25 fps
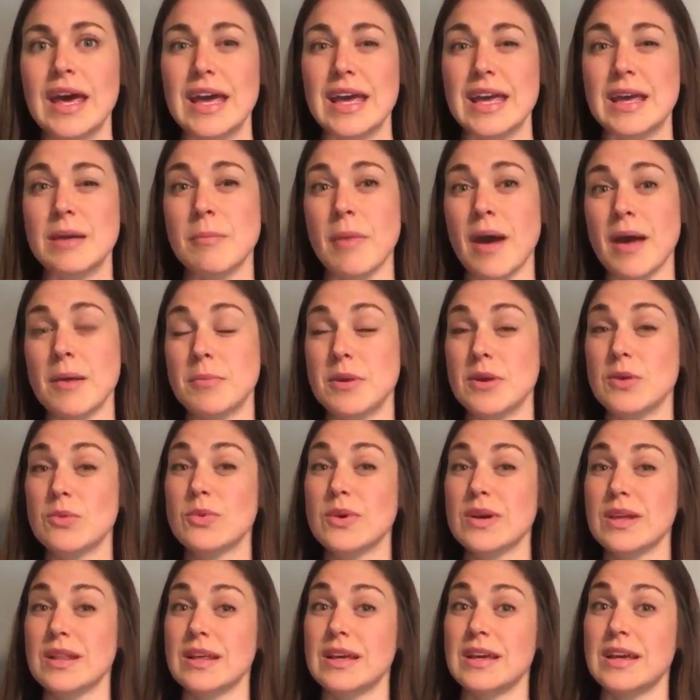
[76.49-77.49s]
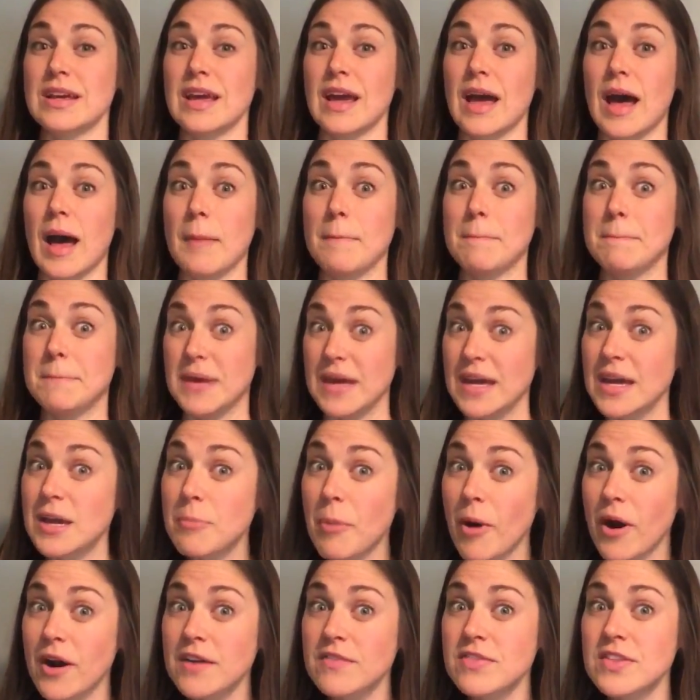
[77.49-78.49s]
it might be really a big
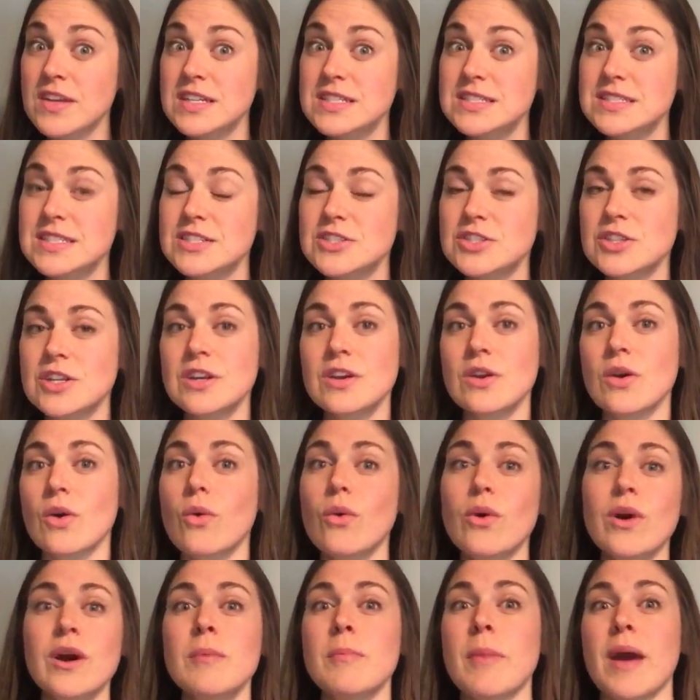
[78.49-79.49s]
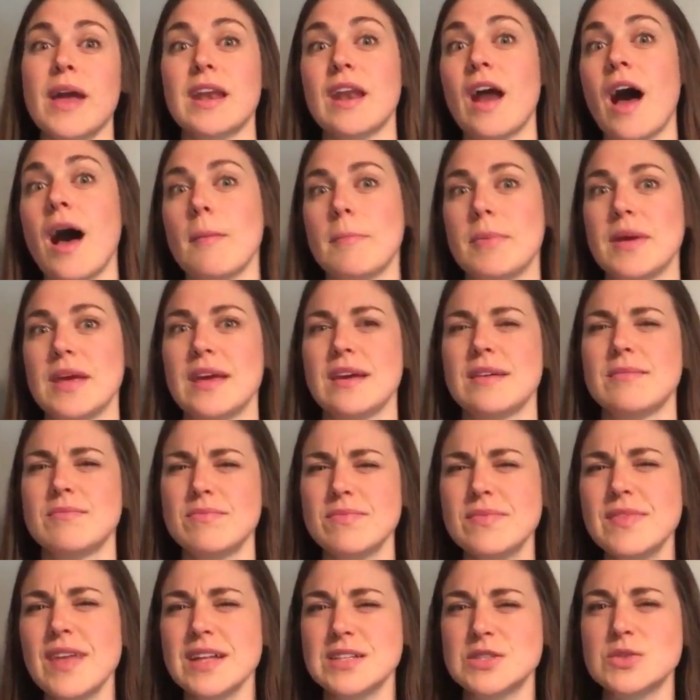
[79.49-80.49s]
part of the decision, or it might not be.
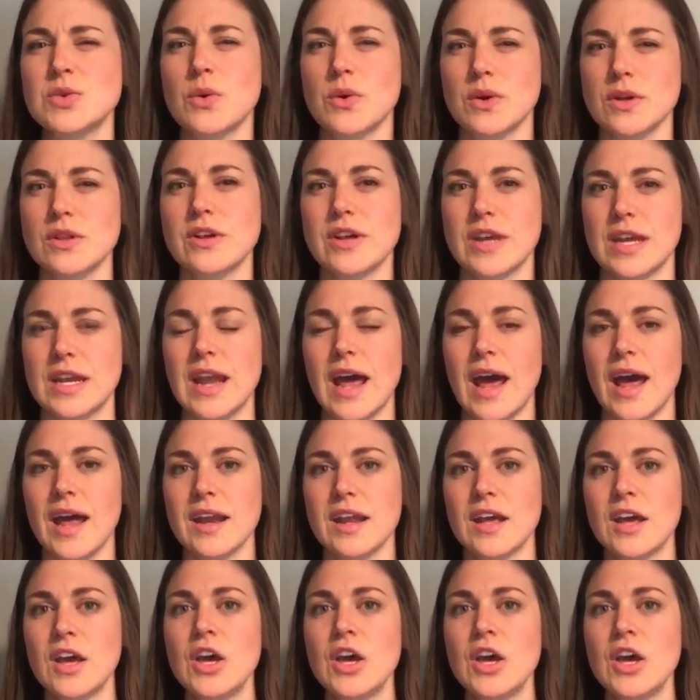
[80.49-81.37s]
That's what we're looking at.